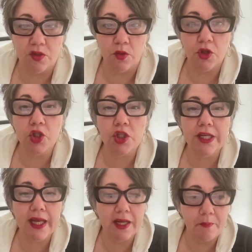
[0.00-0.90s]
So
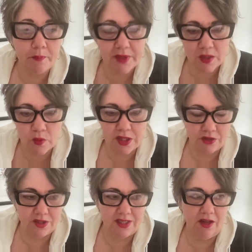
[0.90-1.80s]
learning how to be with
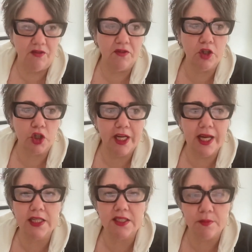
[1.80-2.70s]
yourself, learning
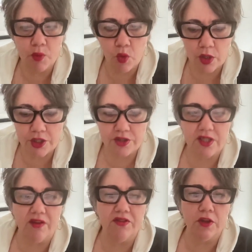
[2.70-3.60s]
how to support
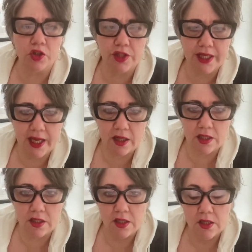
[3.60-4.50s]
yourself, learning how
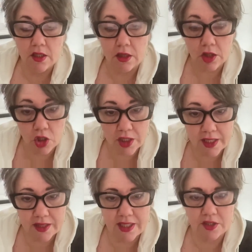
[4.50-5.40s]
to look
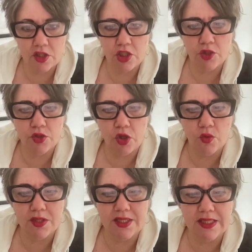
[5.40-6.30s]
at things so you
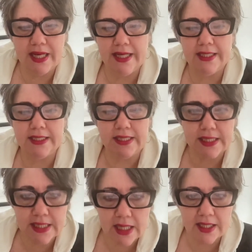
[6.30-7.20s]
don't stay in
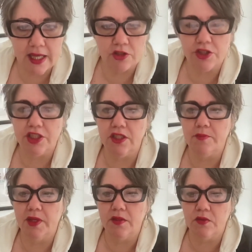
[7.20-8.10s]
stuck energy,
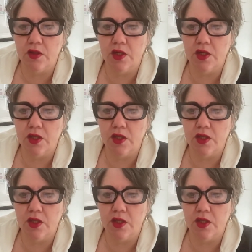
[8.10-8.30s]
but